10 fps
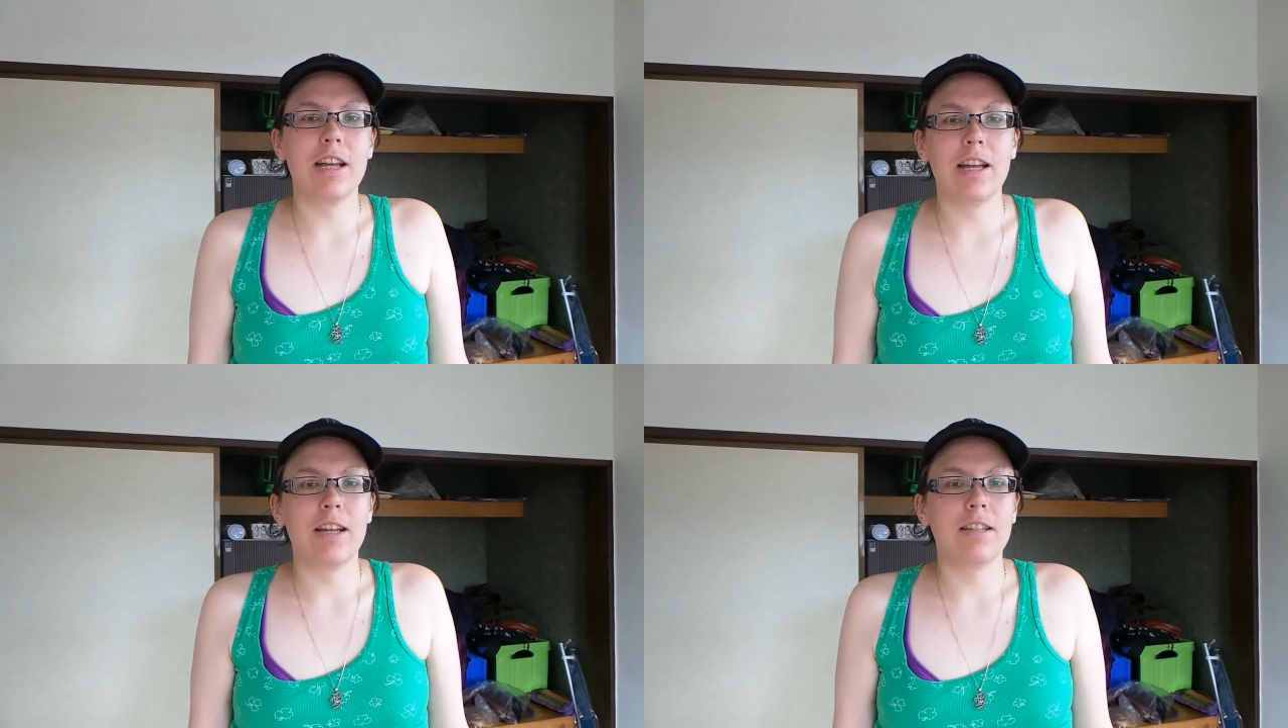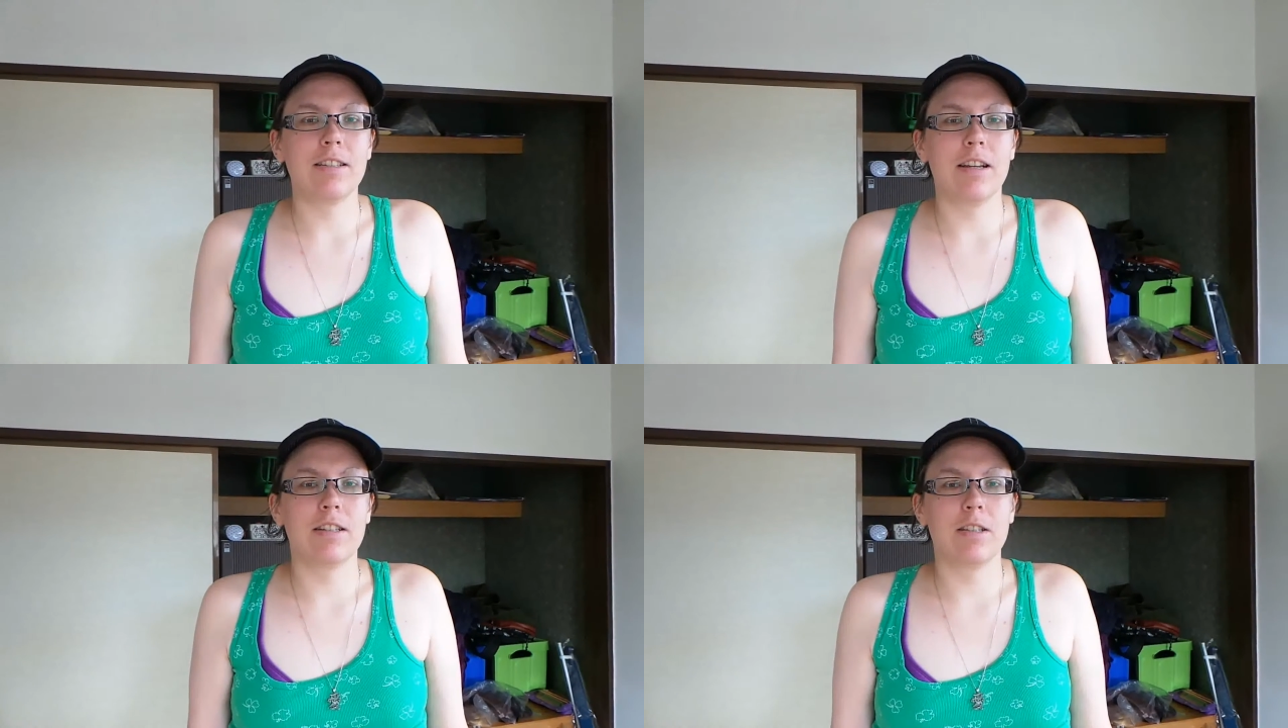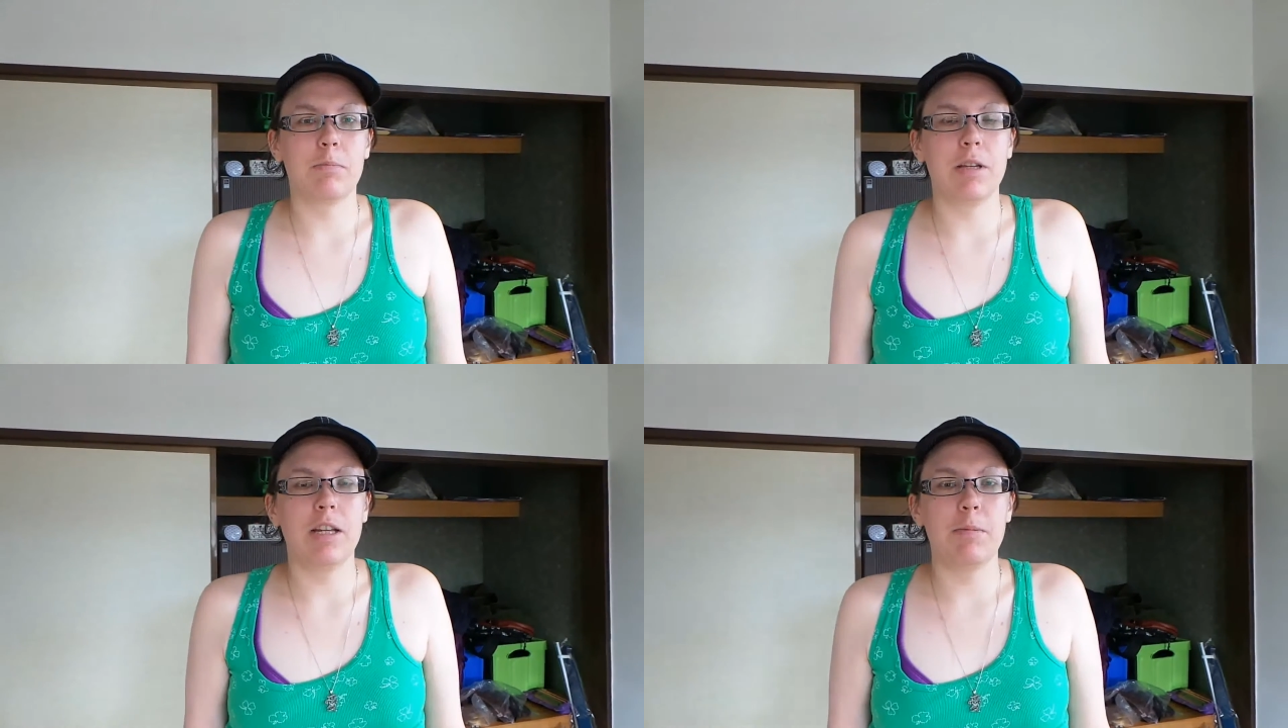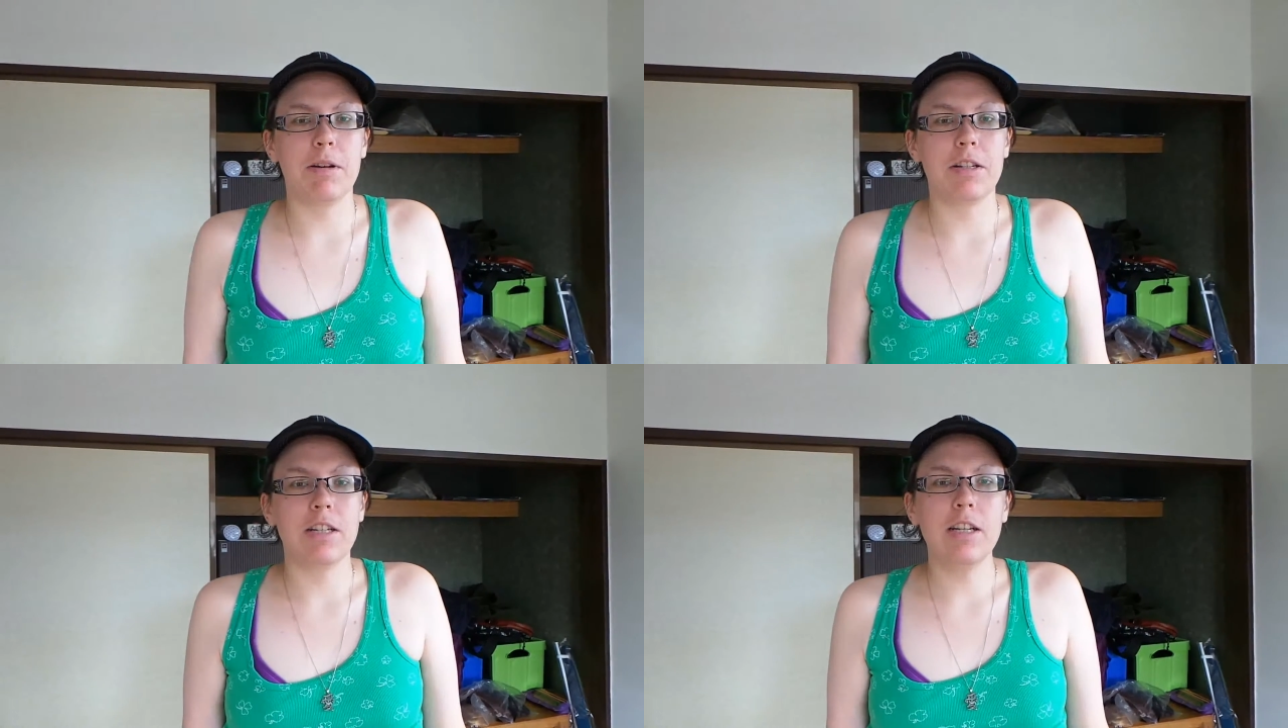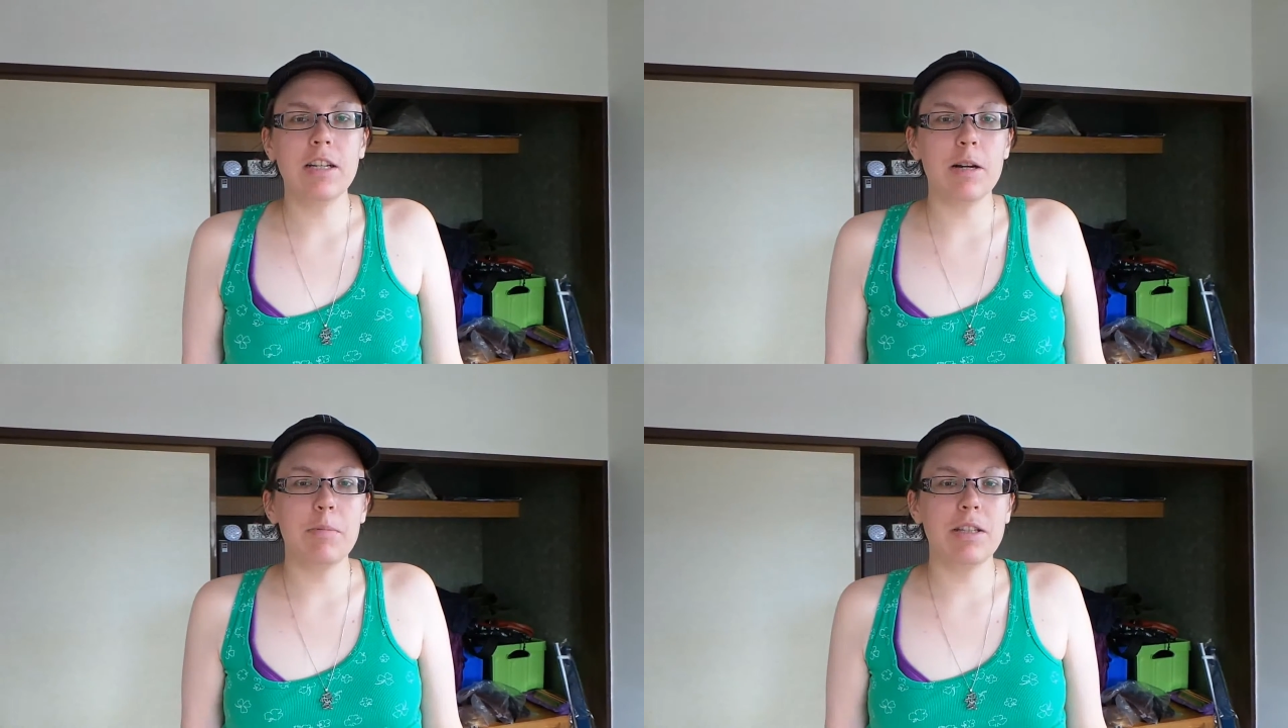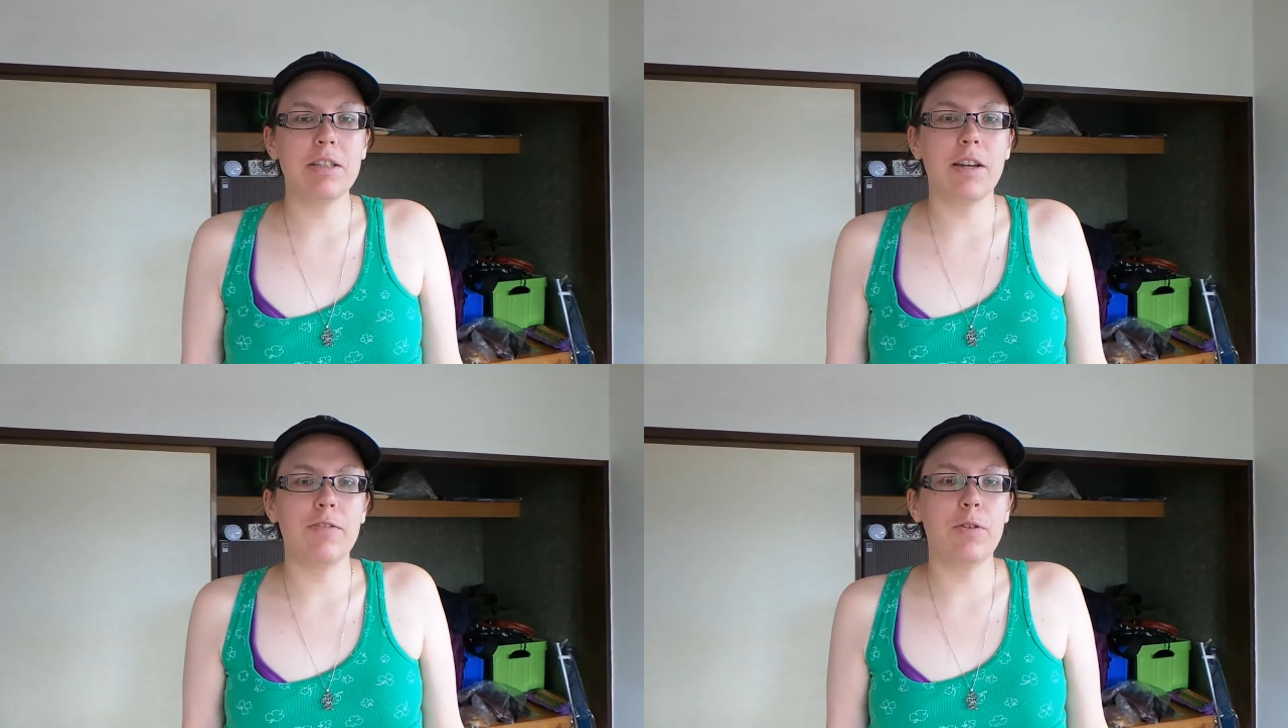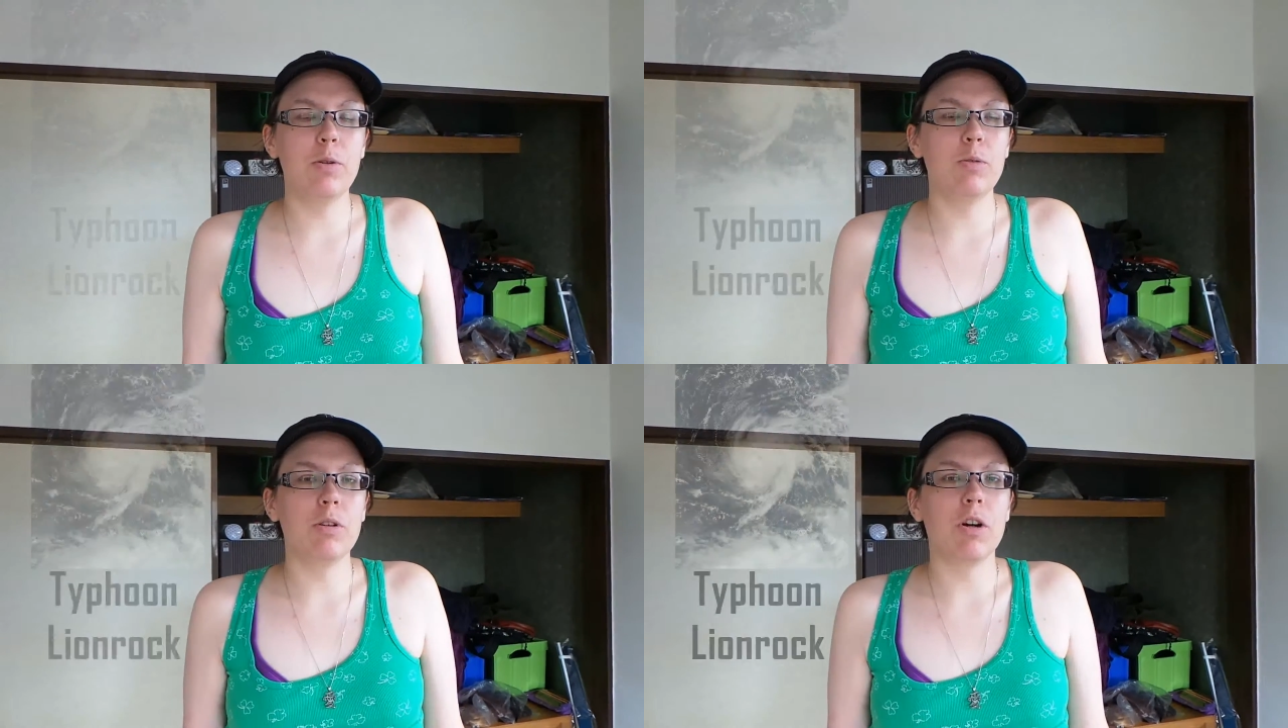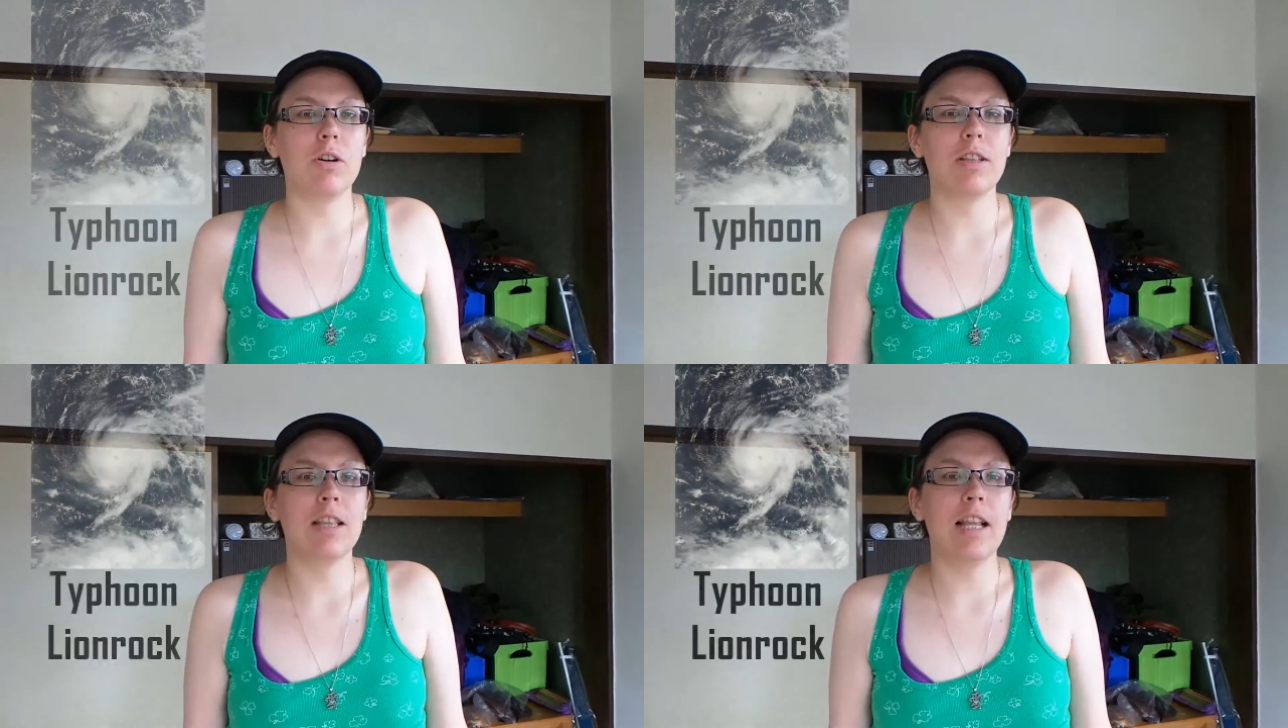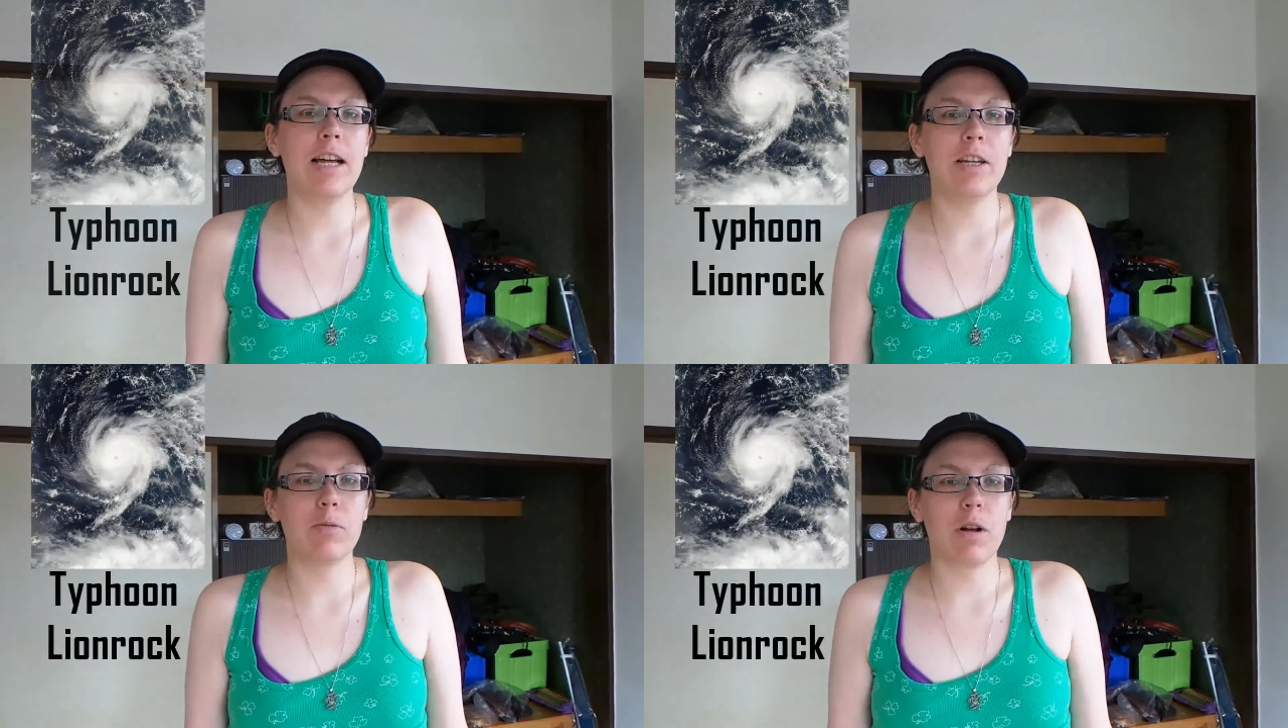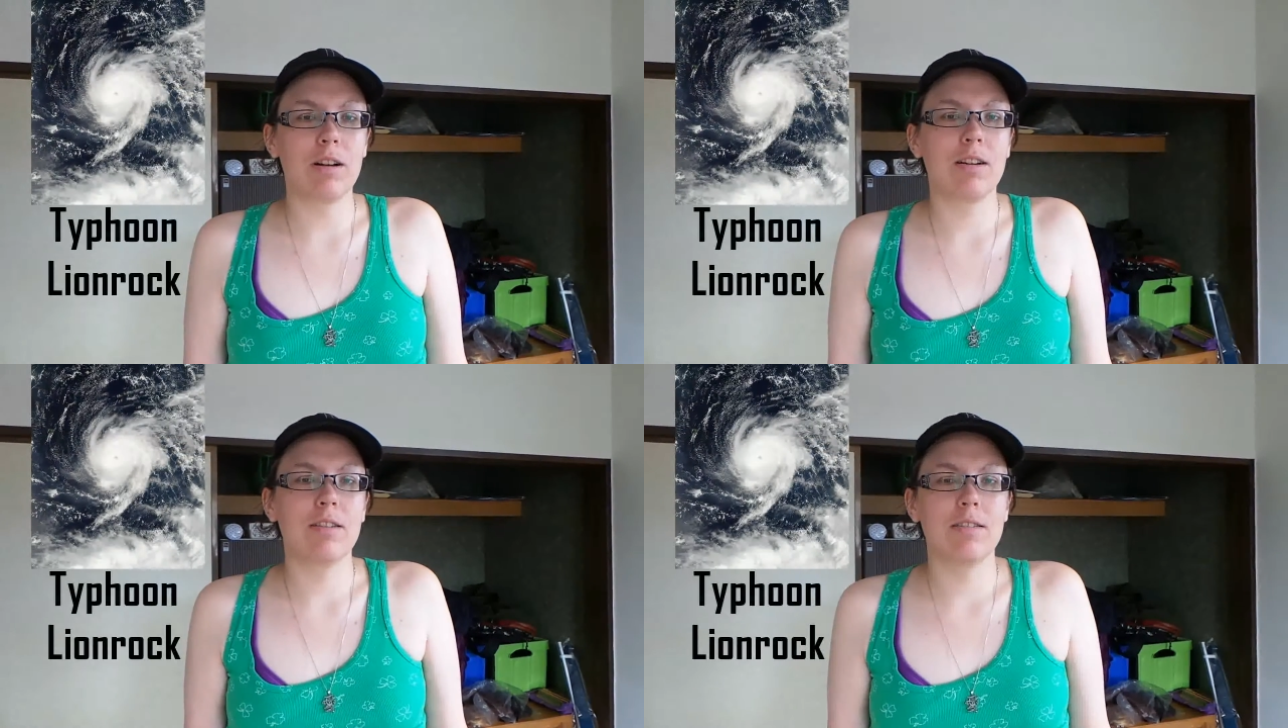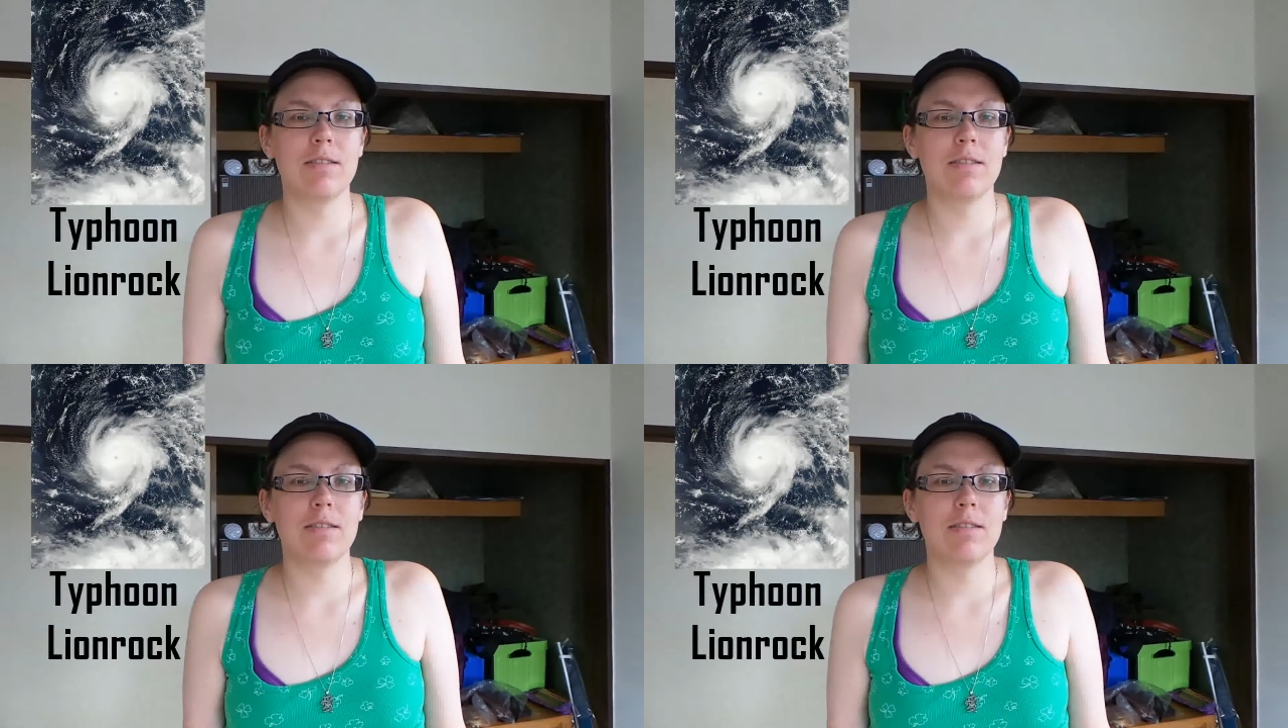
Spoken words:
a status update about an incoming typhoon called Lionrock.